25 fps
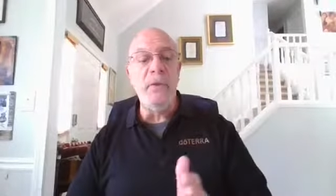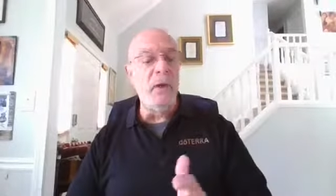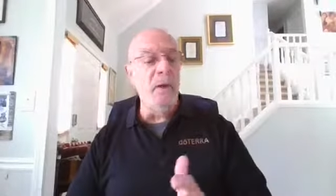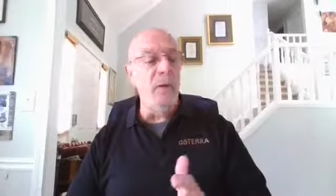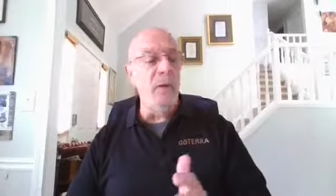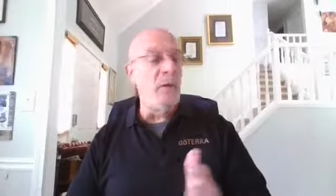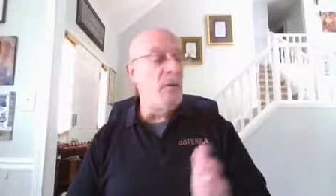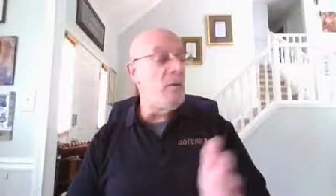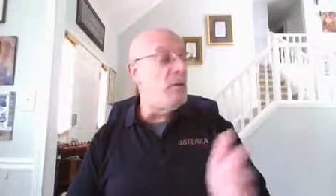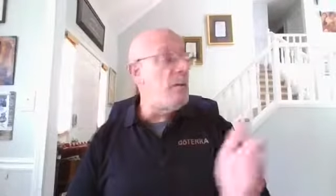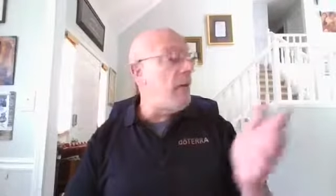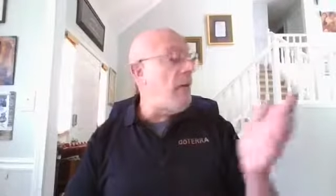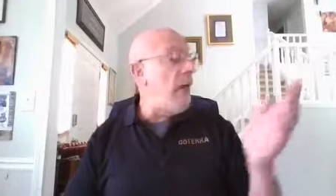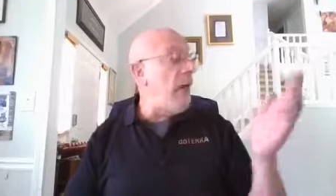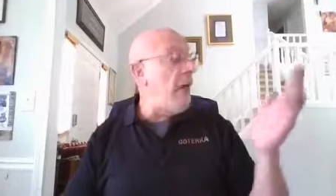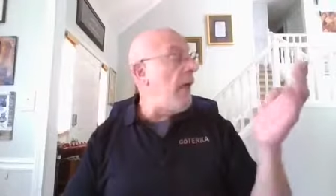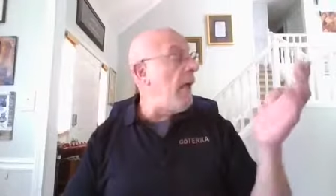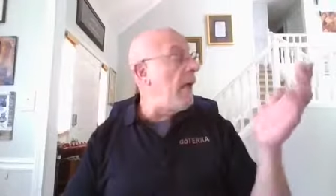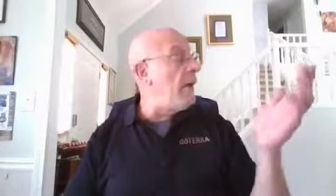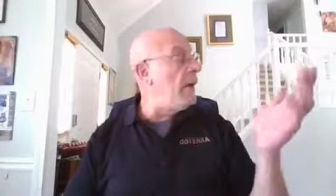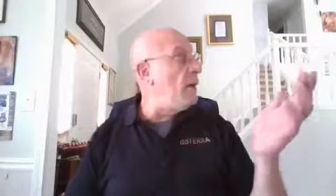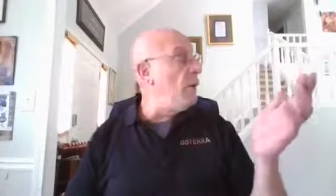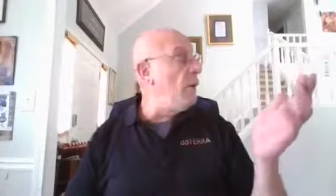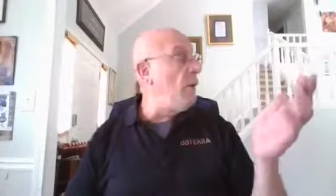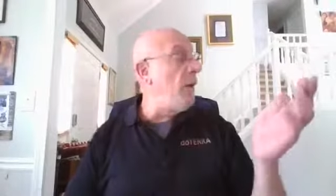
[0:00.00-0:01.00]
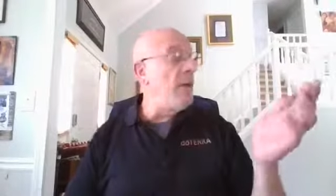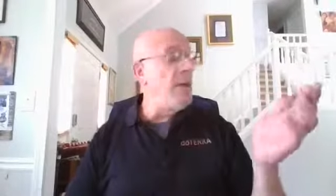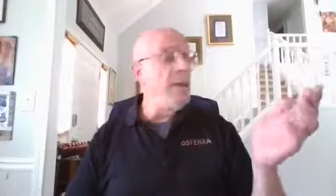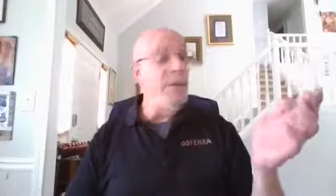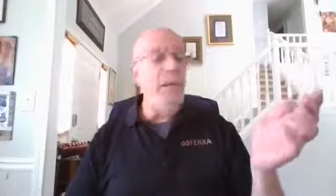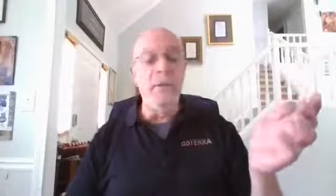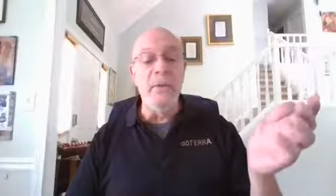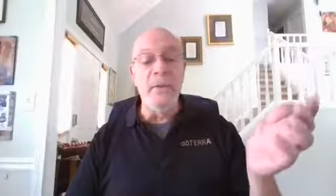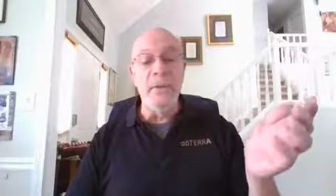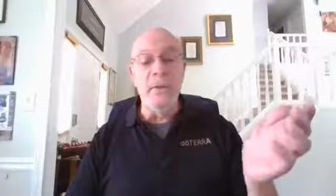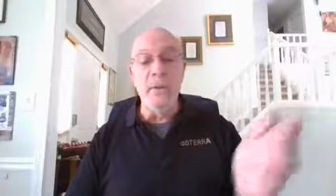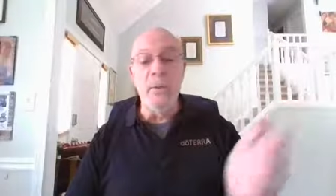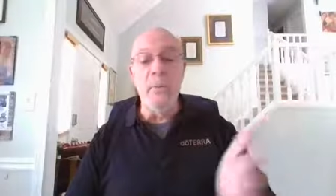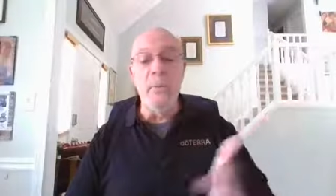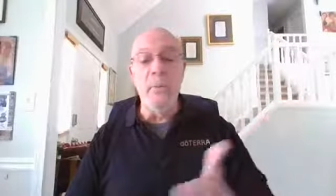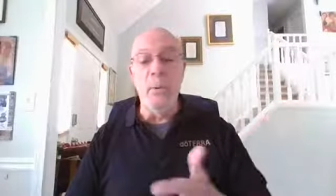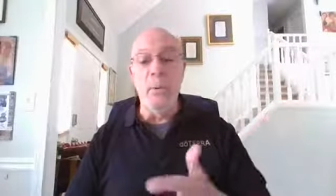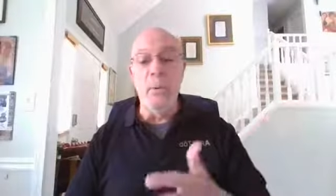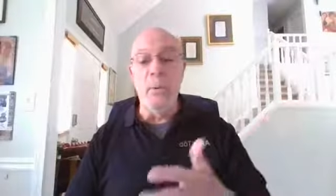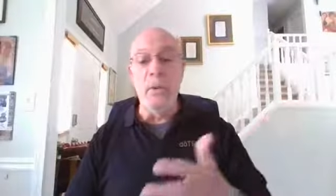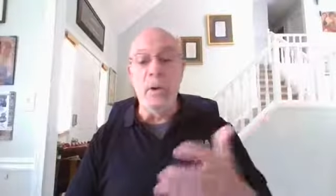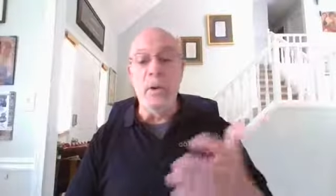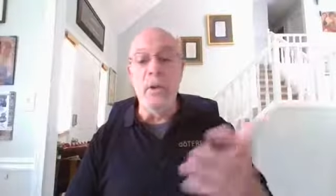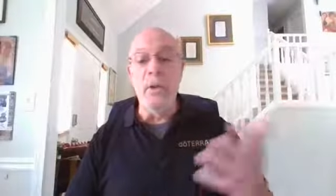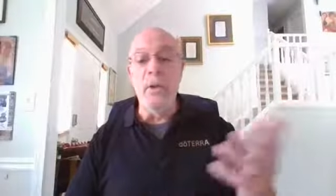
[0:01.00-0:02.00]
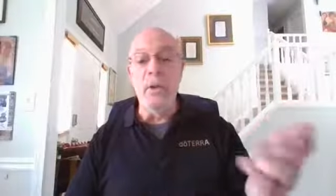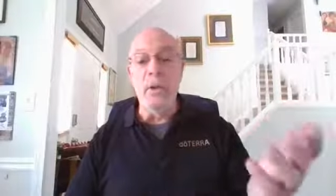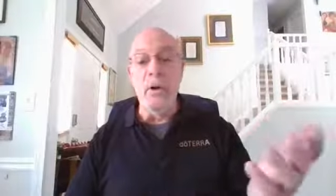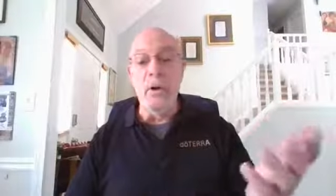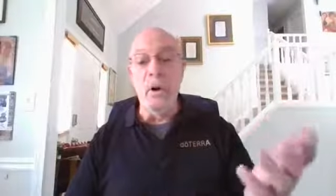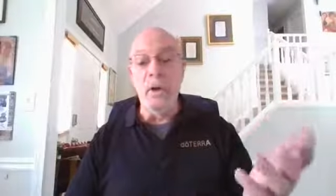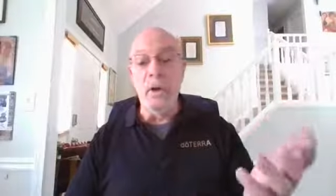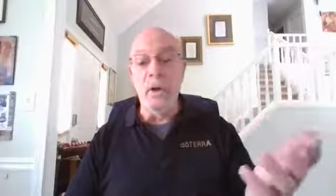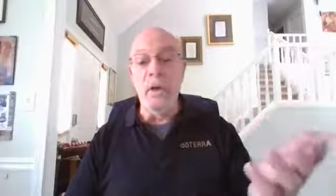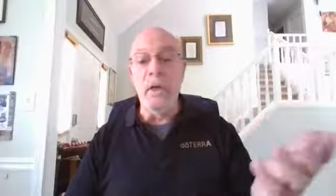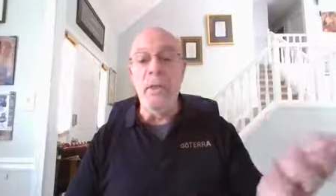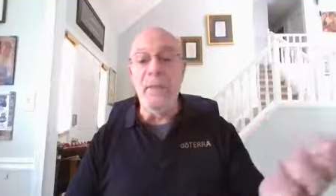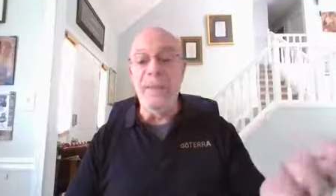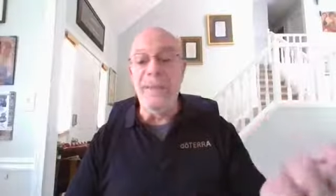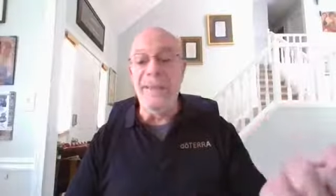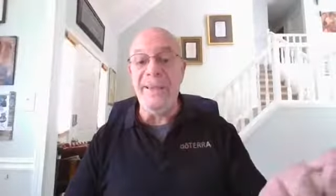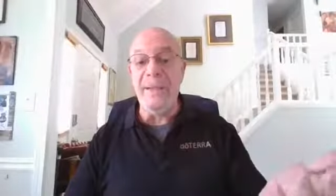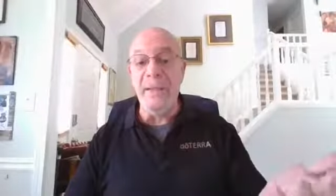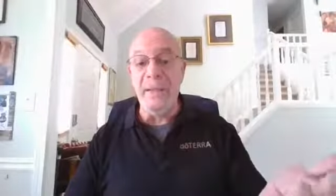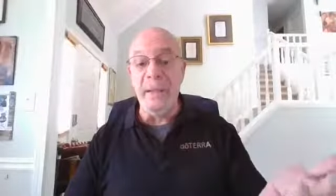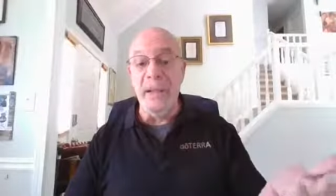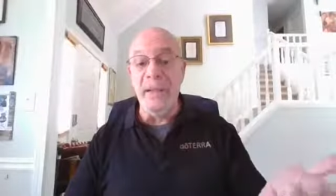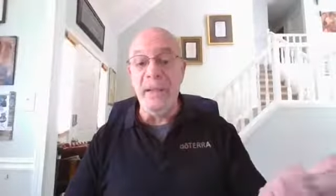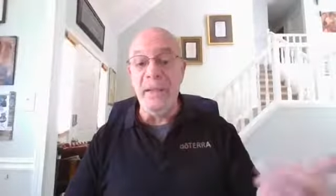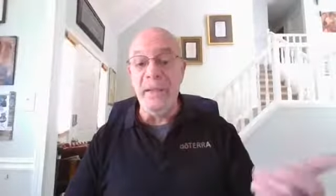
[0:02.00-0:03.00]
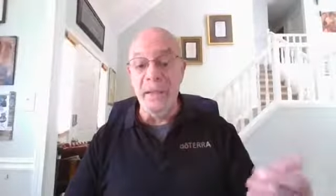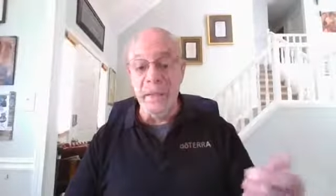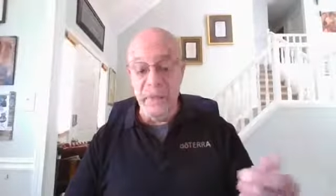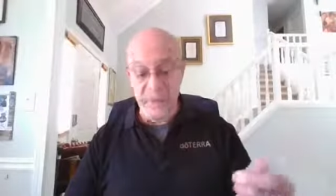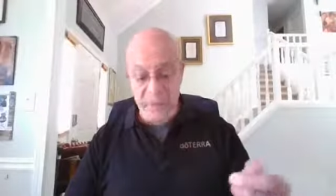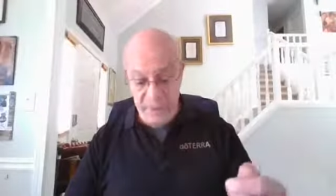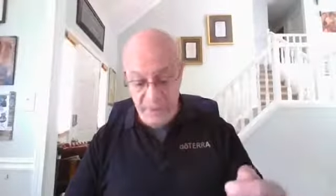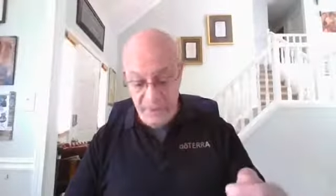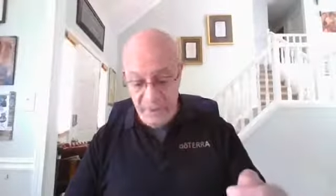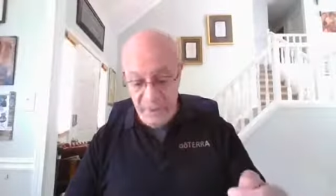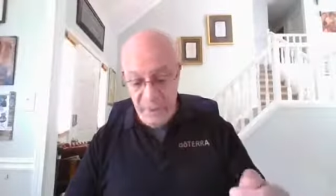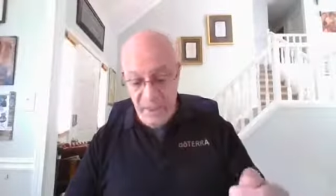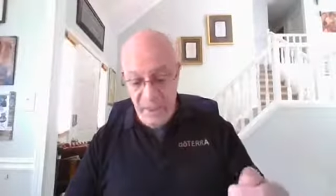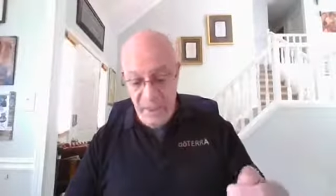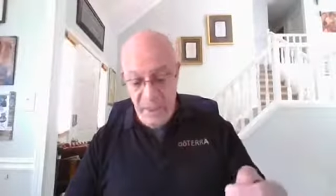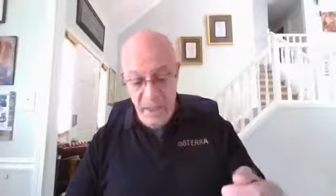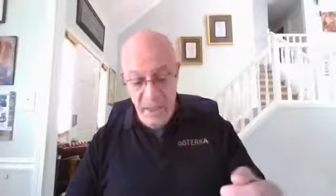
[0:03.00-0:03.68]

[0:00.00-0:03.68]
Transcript: and I had no idea that they were working on a kit like this.